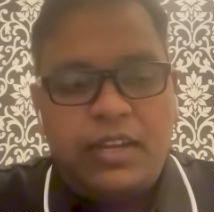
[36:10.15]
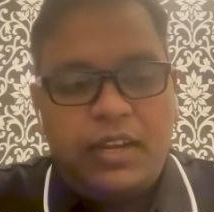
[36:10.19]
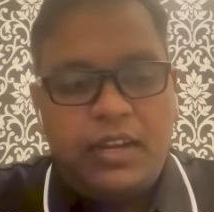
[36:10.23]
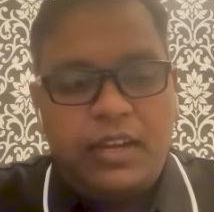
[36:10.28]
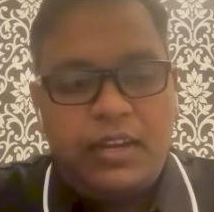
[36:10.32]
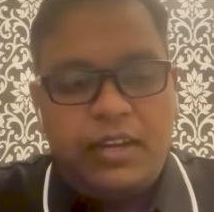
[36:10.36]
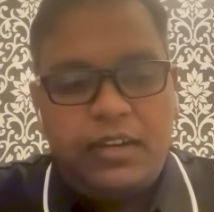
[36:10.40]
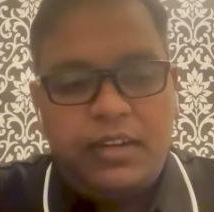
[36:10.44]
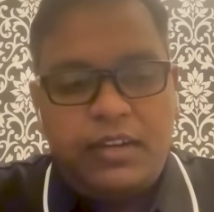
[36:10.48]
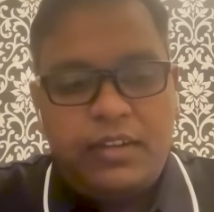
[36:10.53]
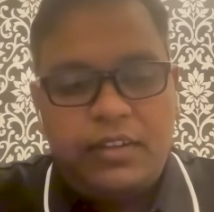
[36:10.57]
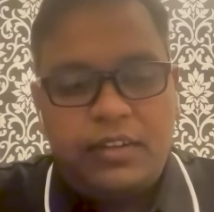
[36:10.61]

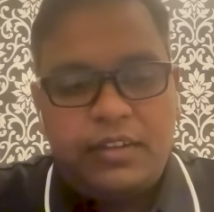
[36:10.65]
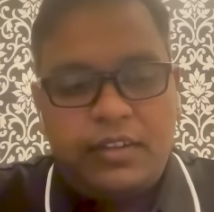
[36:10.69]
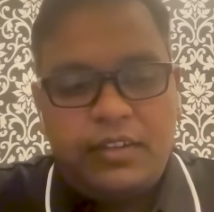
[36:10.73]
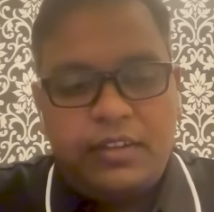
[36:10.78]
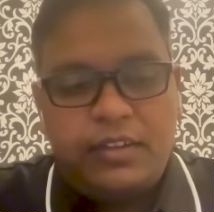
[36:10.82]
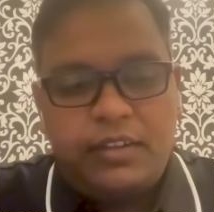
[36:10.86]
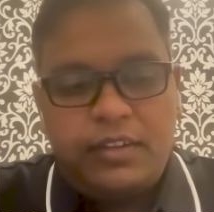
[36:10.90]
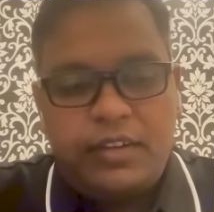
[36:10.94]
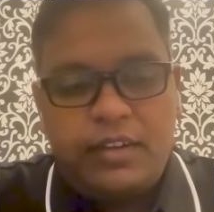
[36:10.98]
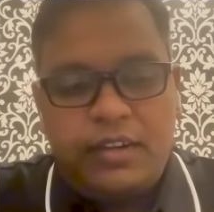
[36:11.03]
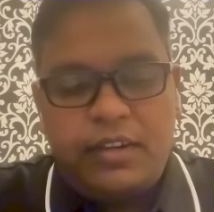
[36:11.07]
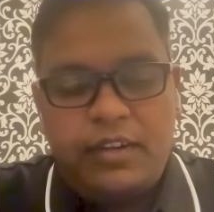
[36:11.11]
and
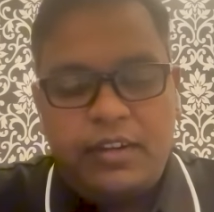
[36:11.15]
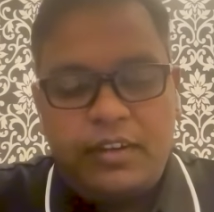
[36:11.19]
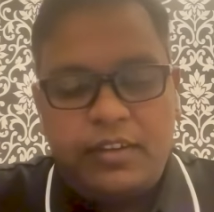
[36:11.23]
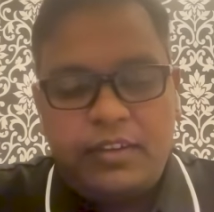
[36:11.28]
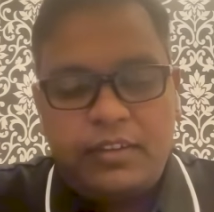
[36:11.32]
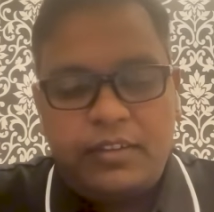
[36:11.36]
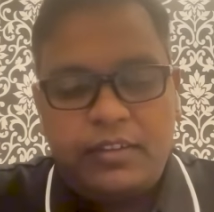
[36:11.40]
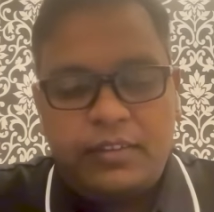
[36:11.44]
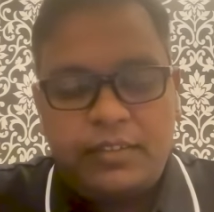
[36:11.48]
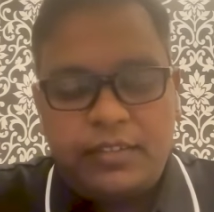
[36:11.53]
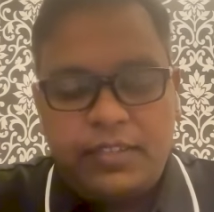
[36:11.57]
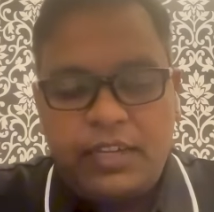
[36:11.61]

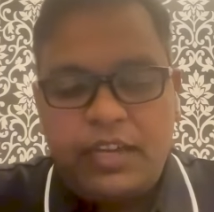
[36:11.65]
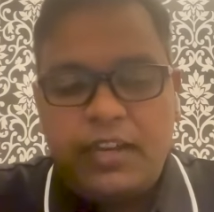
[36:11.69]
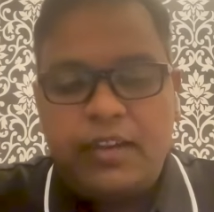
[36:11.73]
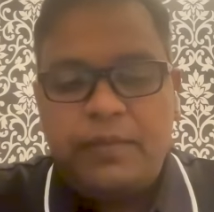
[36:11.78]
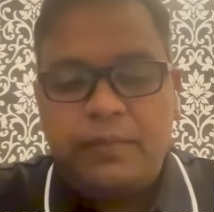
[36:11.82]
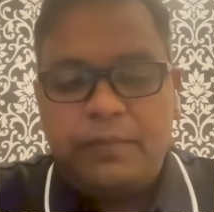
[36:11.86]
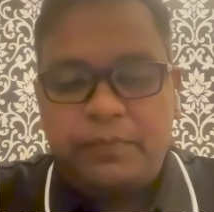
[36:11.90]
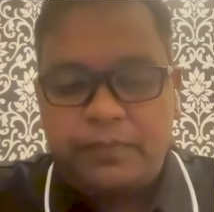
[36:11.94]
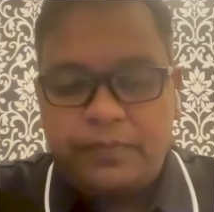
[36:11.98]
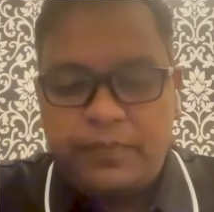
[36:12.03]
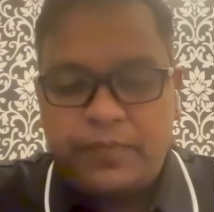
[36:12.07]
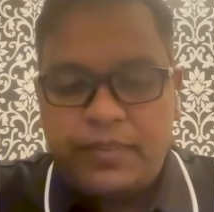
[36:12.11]
yeah,
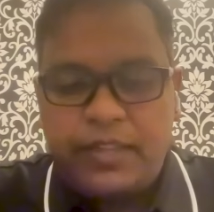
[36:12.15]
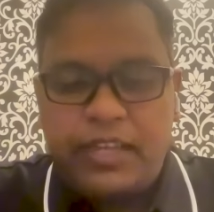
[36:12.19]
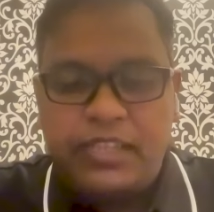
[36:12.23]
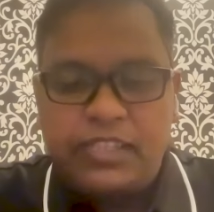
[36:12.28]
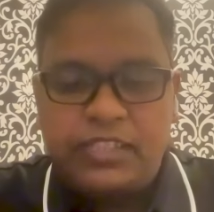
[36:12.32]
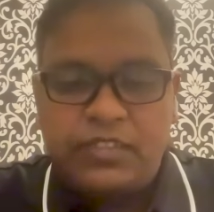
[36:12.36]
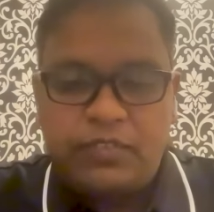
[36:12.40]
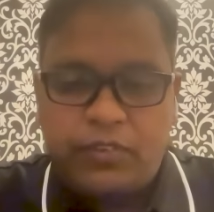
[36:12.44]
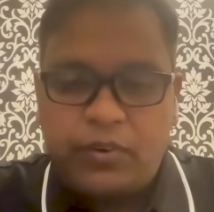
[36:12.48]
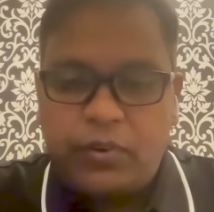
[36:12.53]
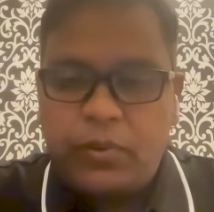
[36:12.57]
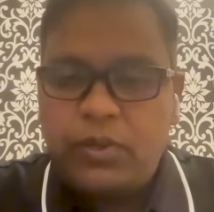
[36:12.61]
as
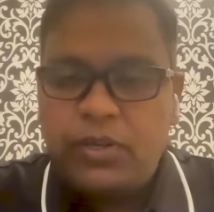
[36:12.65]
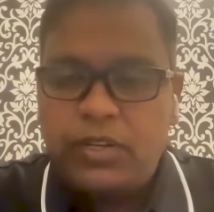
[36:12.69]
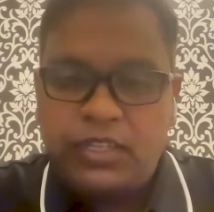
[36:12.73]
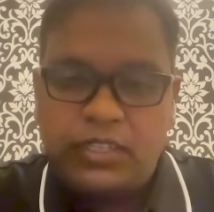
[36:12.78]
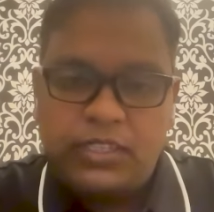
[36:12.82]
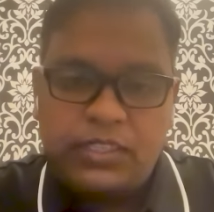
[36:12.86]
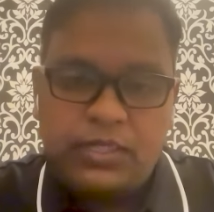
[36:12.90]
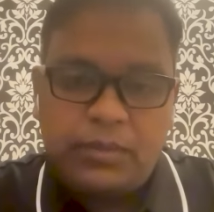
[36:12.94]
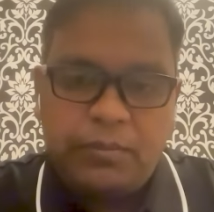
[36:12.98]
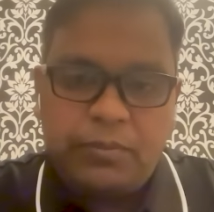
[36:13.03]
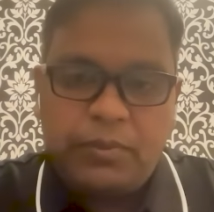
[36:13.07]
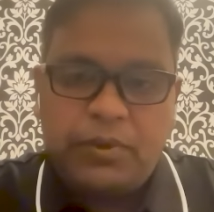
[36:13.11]
a founder
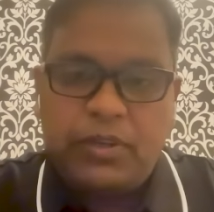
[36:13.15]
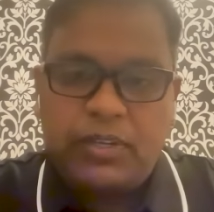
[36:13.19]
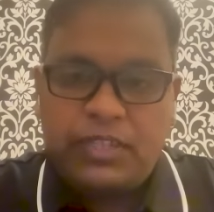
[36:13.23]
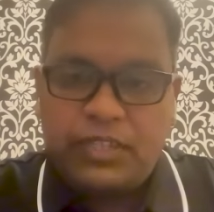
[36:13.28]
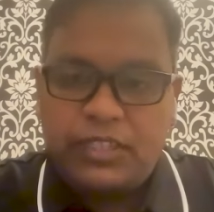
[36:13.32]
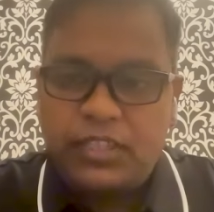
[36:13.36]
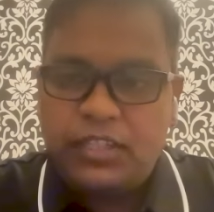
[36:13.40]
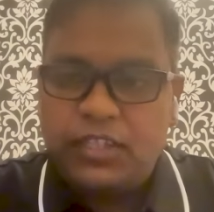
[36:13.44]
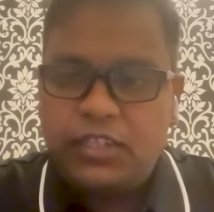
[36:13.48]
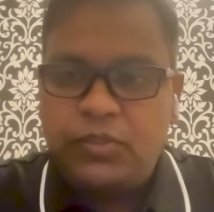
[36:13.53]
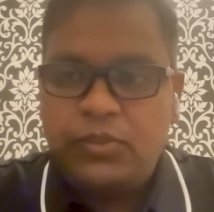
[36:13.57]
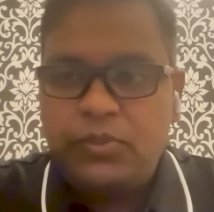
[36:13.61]
it's
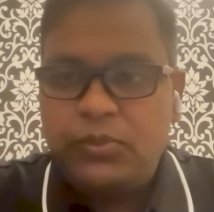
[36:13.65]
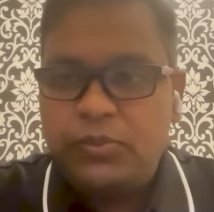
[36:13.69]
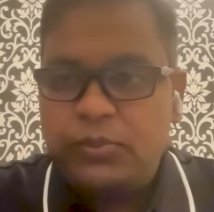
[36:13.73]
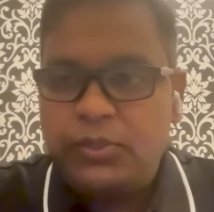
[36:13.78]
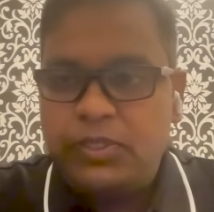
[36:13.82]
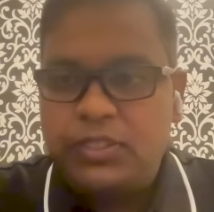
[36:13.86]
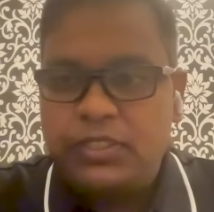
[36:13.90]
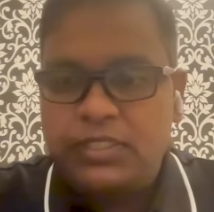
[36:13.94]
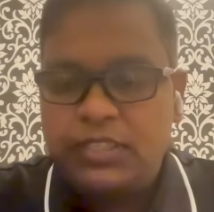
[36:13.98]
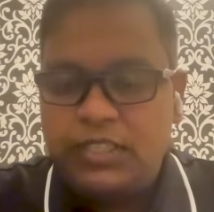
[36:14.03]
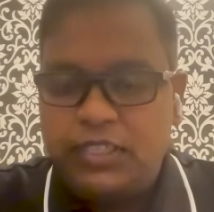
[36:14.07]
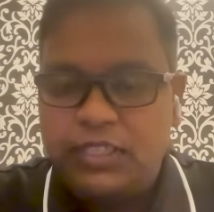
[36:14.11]
important that you do
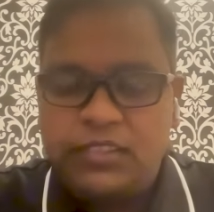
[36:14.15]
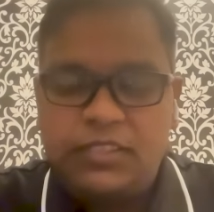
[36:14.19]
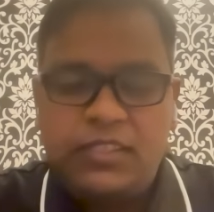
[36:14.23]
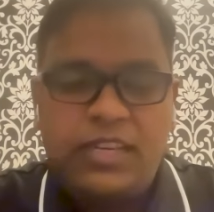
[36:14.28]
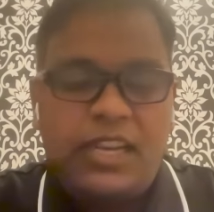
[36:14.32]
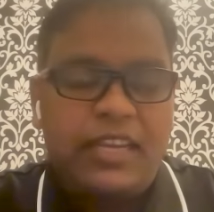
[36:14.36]
these things.